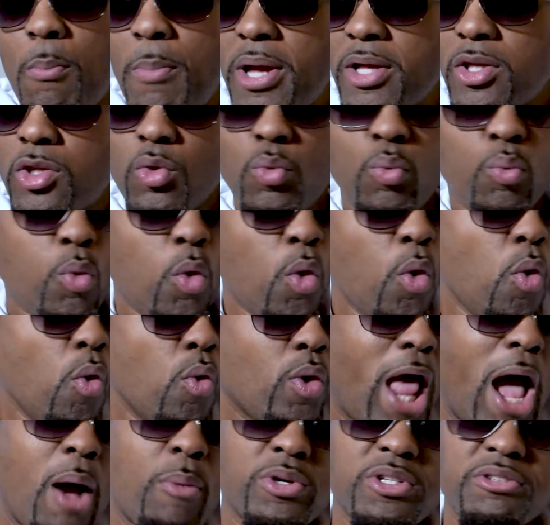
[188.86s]
Met the Wu,
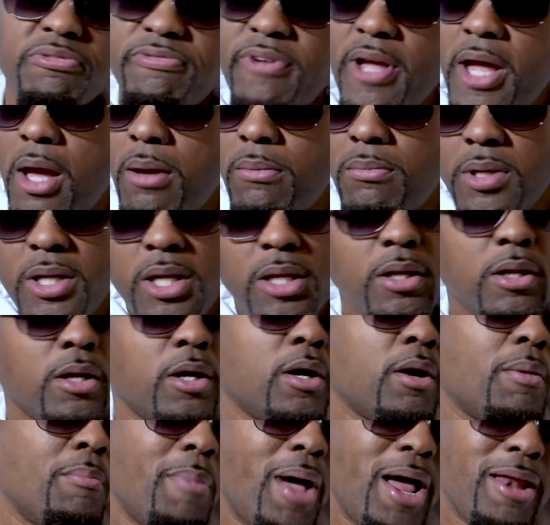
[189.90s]
that was family.
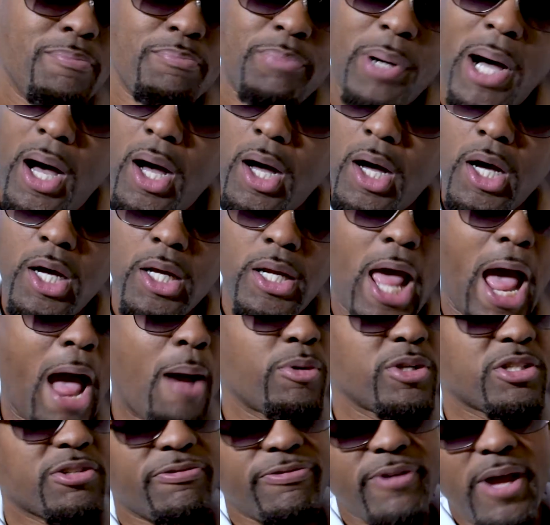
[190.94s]
Met Pun. that
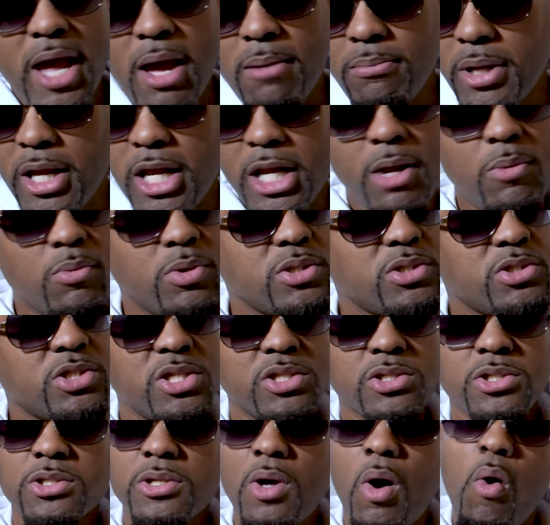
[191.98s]
was family, and it was
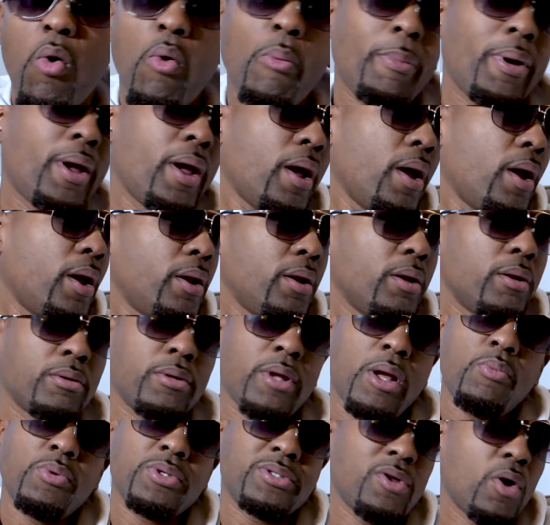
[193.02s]
just dope, man. It was